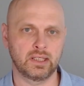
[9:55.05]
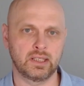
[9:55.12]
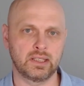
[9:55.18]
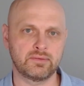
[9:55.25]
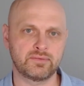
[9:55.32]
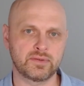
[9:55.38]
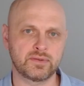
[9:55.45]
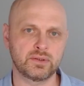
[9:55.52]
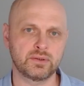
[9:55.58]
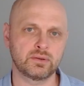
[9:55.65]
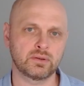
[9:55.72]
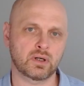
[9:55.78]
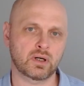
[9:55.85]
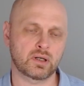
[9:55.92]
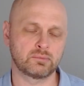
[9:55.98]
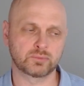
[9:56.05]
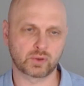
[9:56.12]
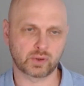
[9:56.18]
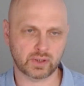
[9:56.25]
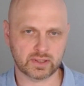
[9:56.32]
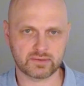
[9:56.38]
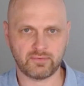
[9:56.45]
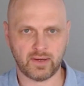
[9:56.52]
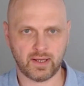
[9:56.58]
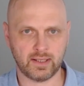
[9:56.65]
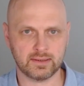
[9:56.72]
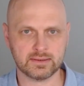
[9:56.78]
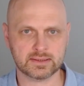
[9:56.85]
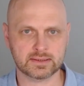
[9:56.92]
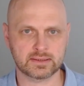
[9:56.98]
If you are more
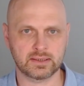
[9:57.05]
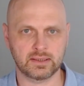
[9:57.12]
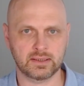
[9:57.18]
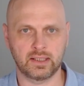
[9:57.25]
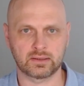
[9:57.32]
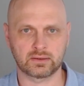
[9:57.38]
advanced and